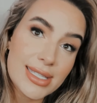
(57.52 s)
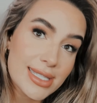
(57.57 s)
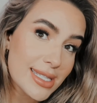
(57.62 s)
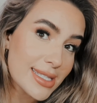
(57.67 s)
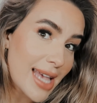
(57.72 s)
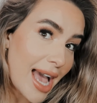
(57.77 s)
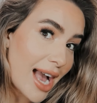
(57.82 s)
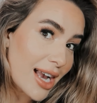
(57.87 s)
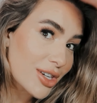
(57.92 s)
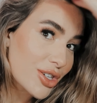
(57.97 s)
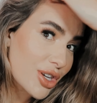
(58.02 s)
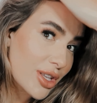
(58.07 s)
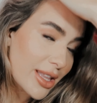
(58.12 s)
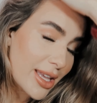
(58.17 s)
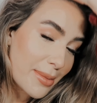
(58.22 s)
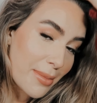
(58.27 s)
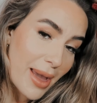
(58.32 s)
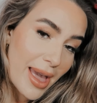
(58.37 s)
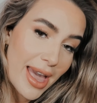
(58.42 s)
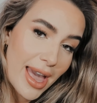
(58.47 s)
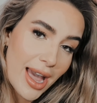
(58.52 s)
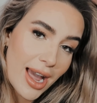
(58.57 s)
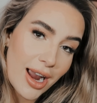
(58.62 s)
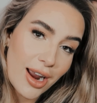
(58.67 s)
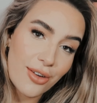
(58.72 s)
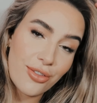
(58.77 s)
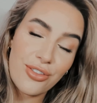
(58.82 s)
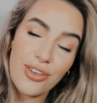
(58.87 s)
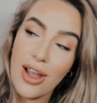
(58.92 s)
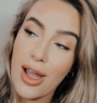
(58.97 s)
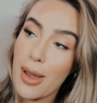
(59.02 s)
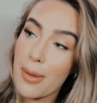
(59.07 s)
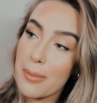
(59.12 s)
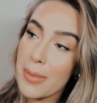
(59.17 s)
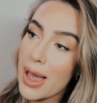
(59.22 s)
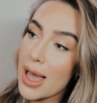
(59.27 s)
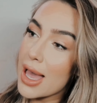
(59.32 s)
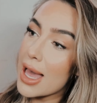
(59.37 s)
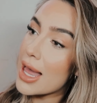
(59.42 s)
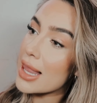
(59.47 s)
This is actually my hair
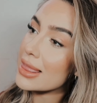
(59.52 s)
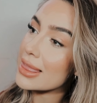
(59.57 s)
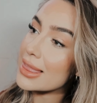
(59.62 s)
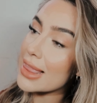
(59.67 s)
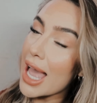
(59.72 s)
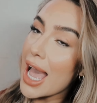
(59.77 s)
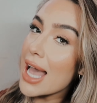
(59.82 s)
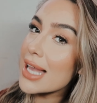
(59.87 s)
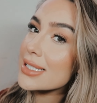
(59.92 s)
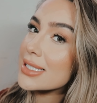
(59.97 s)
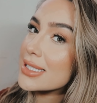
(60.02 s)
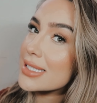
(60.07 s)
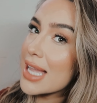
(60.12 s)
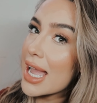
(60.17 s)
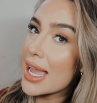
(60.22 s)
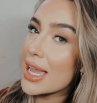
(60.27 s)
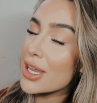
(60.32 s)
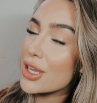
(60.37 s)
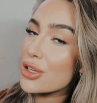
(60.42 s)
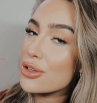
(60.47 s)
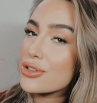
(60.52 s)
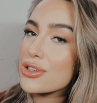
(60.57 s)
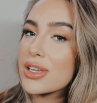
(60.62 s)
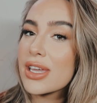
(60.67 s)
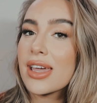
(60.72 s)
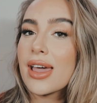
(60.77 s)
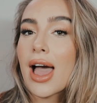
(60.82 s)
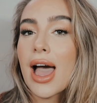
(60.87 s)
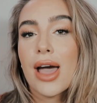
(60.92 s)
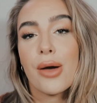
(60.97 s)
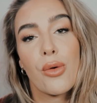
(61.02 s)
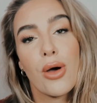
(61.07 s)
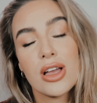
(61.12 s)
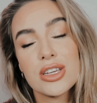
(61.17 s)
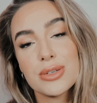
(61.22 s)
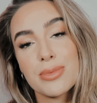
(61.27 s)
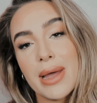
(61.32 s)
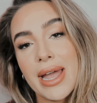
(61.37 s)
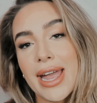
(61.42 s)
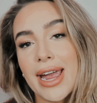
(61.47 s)
from last night. Usually I
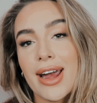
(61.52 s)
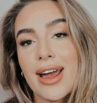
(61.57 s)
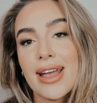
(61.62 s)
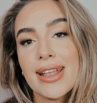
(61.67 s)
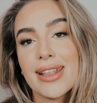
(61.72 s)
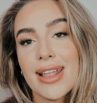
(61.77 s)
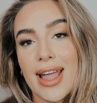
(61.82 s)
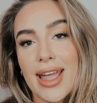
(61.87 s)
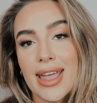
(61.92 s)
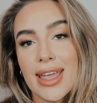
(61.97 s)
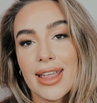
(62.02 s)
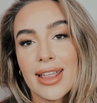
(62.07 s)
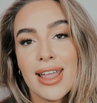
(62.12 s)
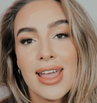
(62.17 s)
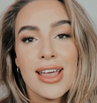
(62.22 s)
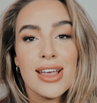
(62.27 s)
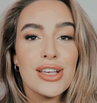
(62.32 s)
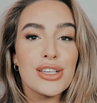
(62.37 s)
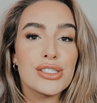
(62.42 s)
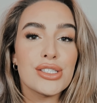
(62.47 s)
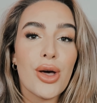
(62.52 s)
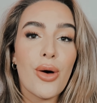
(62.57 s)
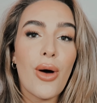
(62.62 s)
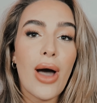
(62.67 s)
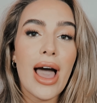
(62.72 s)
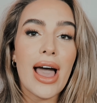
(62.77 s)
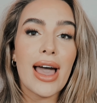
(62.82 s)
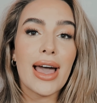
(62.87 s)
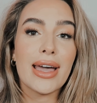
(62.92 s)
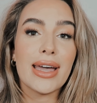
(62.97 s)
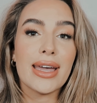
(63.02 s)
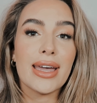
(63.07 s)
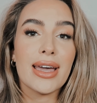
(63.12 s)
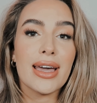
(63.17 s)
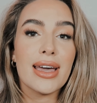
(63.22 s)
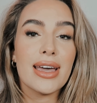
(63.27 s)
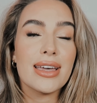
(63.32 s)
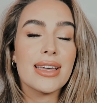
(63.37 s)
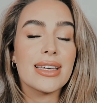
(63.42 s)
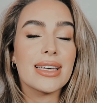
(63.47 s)
wash my hair at night, so
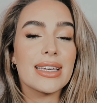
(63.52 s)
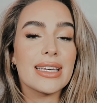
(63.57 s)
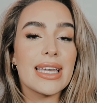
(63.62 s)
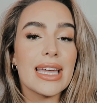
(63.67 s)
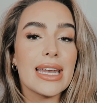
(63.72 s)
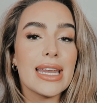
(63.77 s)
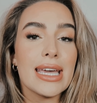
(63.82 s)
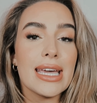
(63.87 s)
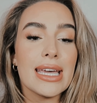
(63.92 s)
I get